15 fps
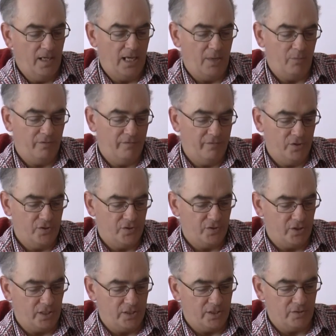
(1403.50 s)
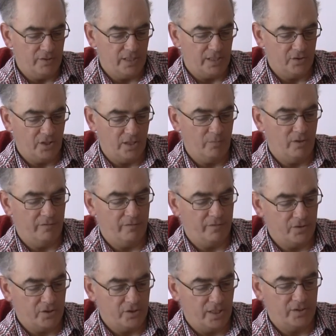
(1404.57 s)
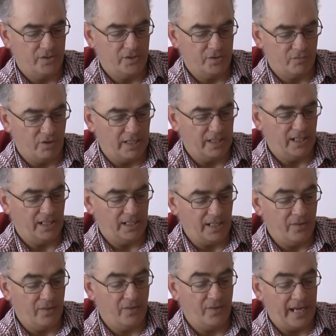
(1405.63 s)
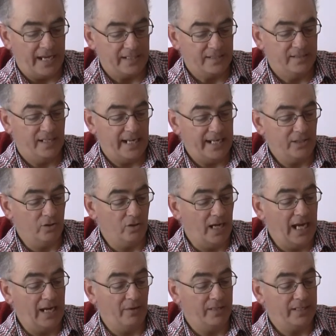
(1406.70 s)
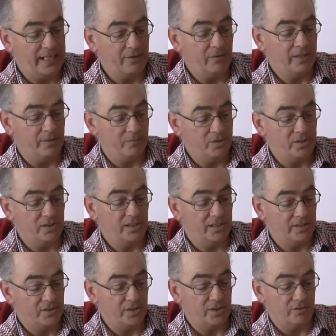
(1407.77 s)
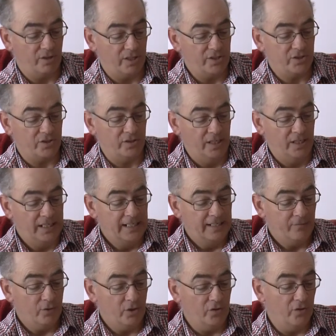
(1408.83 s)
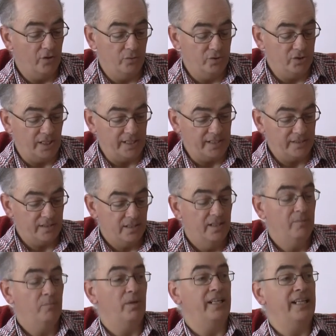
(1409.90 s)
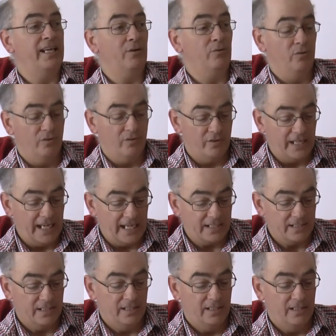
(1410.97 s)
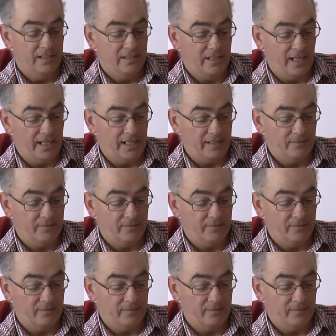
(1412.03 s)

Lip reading: And with verse 32, that time reference changes radically, and that day or hour now comes into consideration. Not those days, but now that day.